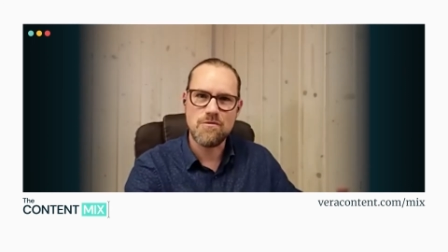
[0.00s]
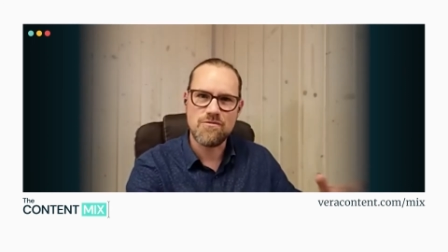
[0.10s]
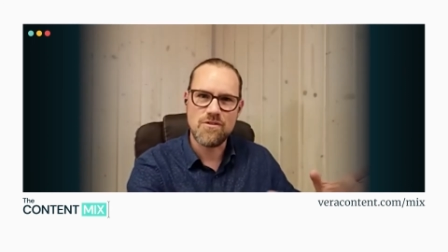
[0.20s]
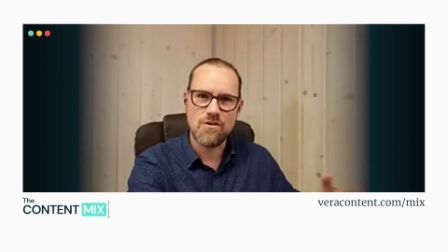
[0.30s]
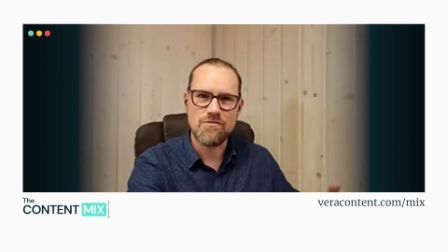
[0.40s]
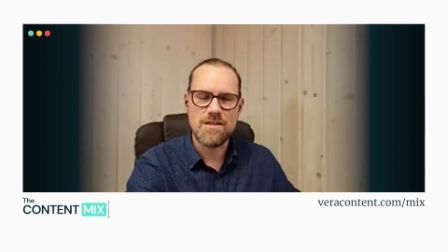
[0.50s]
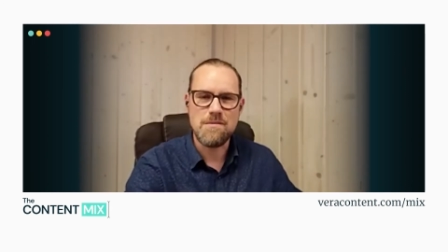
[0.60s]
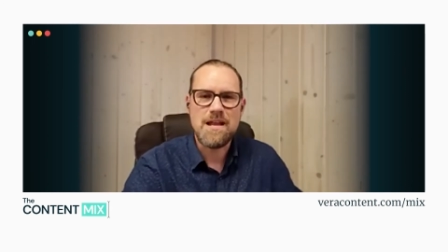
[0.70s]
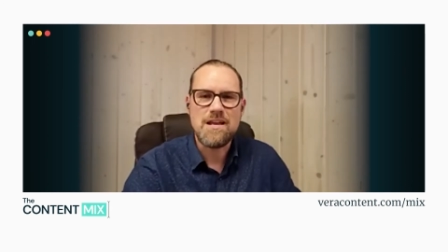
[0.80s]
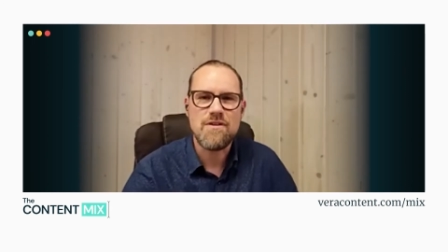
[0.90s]
of the
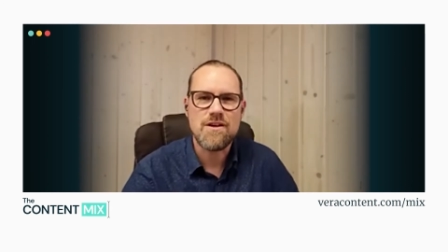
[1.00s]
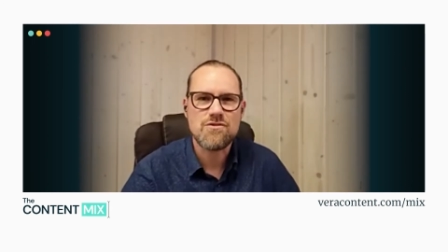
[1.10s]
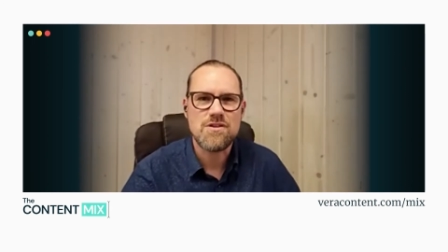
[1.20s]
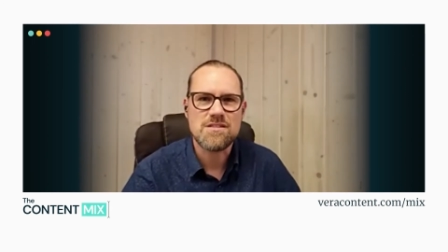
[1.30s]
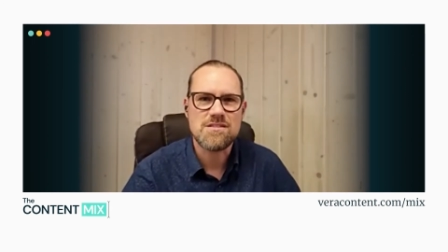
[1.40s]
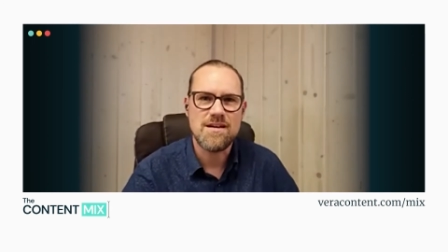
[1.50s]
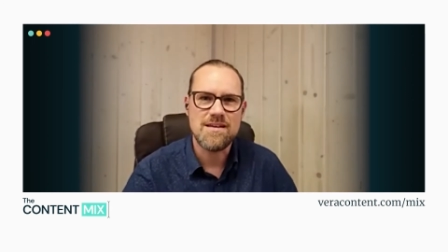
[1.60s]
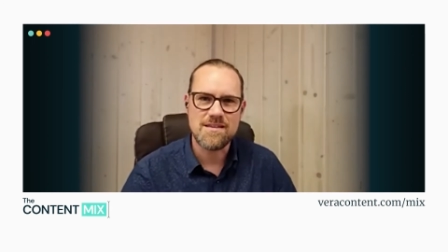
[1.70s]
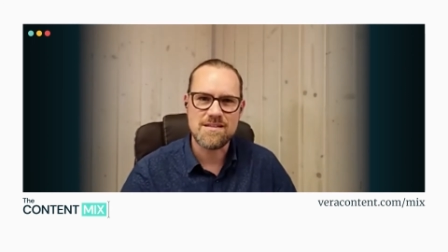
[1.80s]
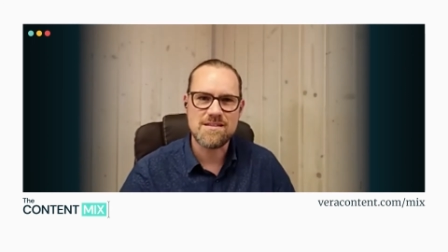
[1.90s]
manufacturing site and
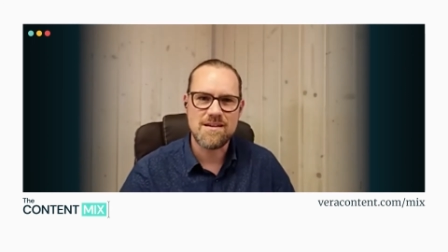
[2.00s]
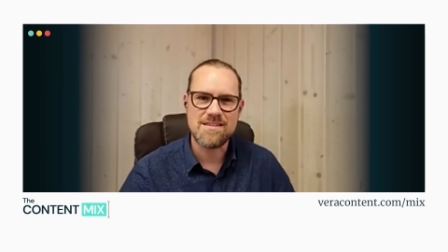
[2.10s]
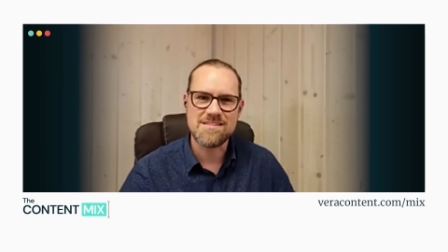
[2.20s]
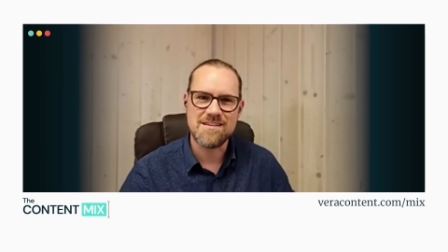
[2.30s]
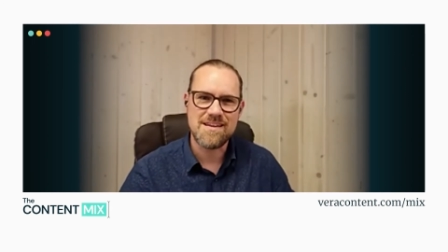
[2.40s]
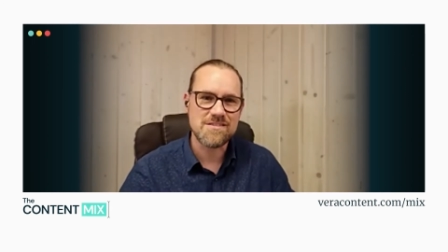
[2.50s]
the design site.